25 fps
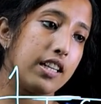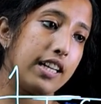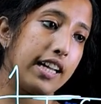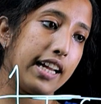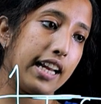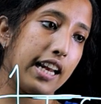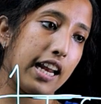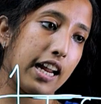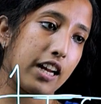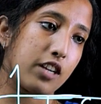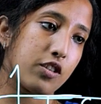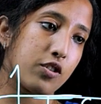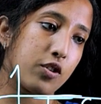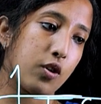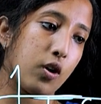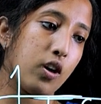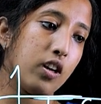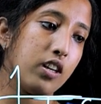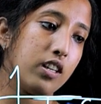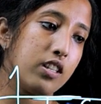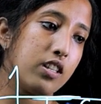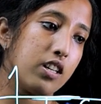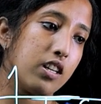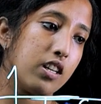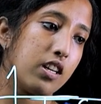electron
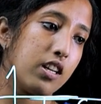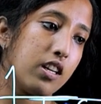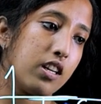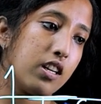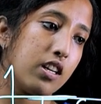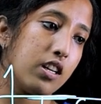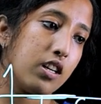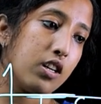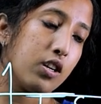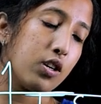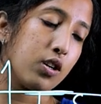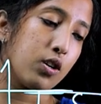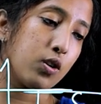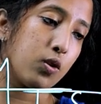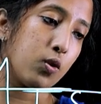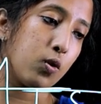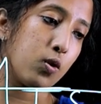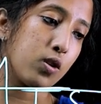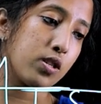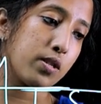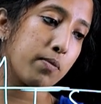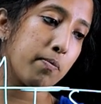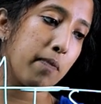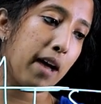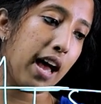
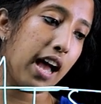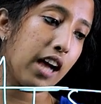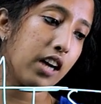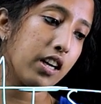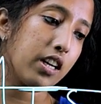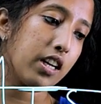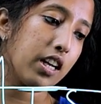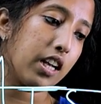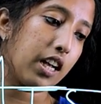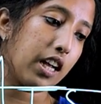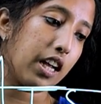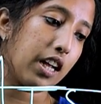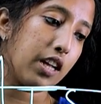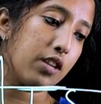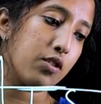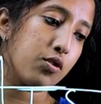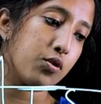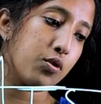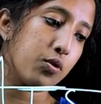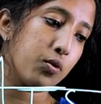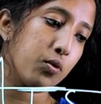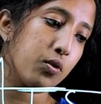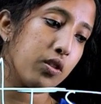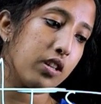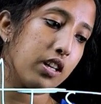goes back
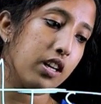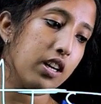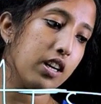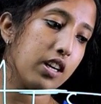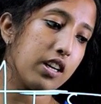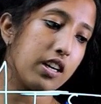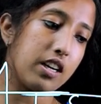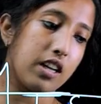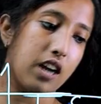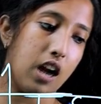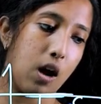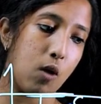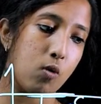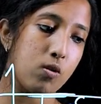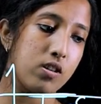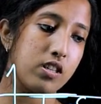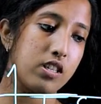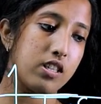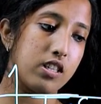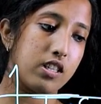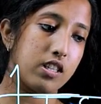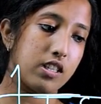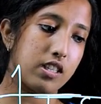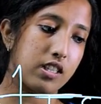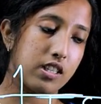into the
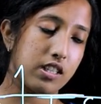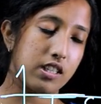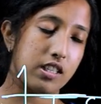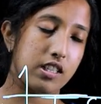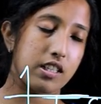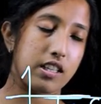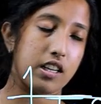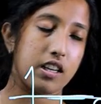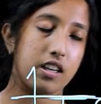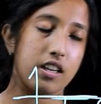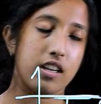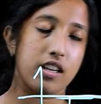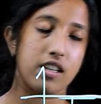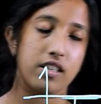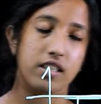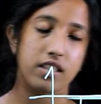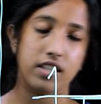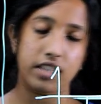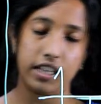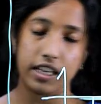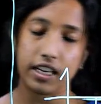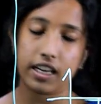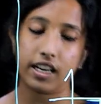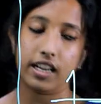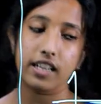ground
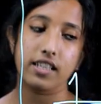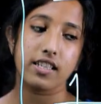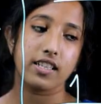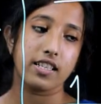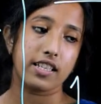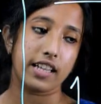singlet